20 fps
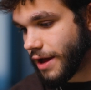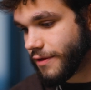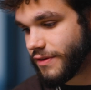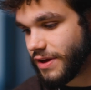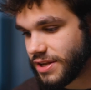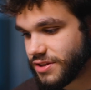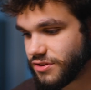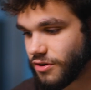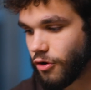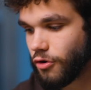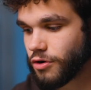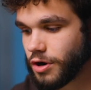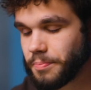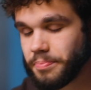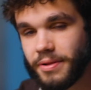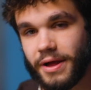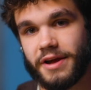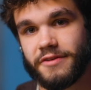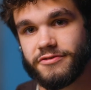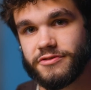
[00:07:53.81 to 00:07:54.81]
And they don't
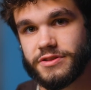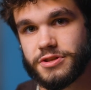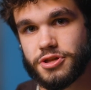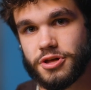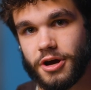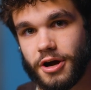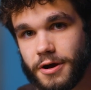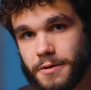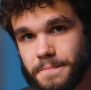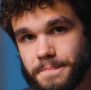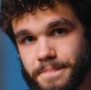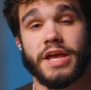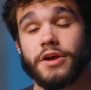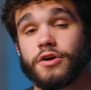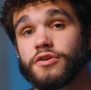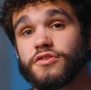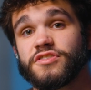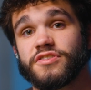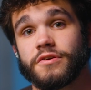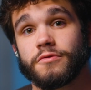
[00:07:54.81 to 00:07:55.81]
apply for the job.
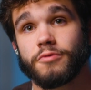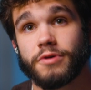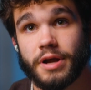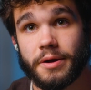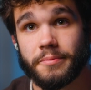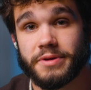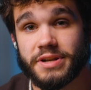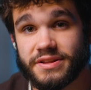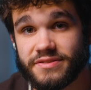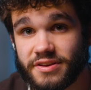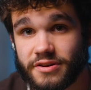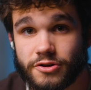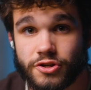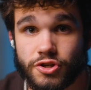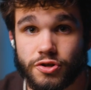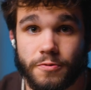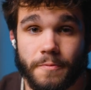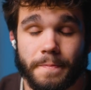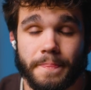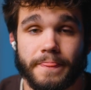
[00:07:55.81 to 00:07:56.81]
Here's what I'm going to tell
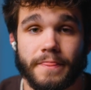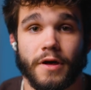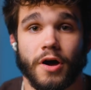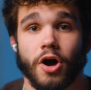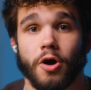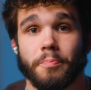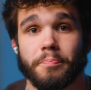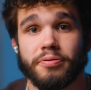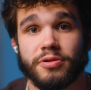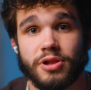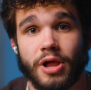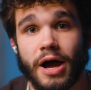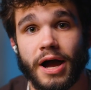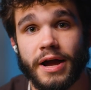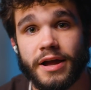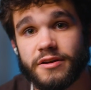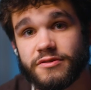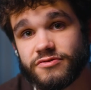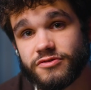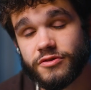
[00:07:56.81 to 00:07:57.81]
you
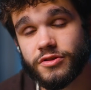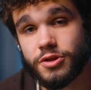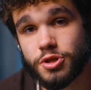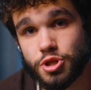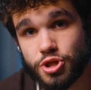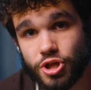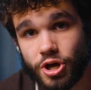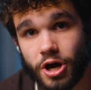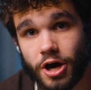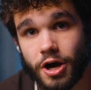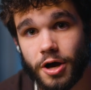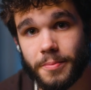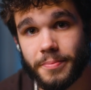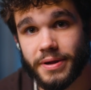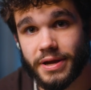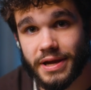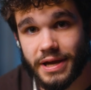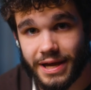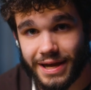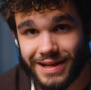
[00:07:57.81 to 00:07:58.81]
apply for the job
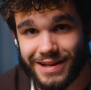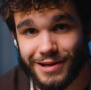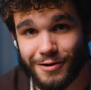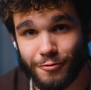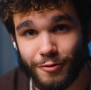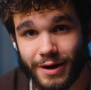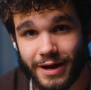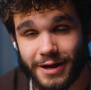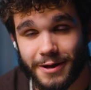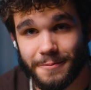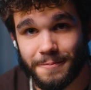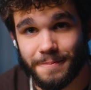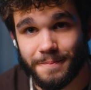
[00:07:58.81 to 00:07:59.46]
anyway.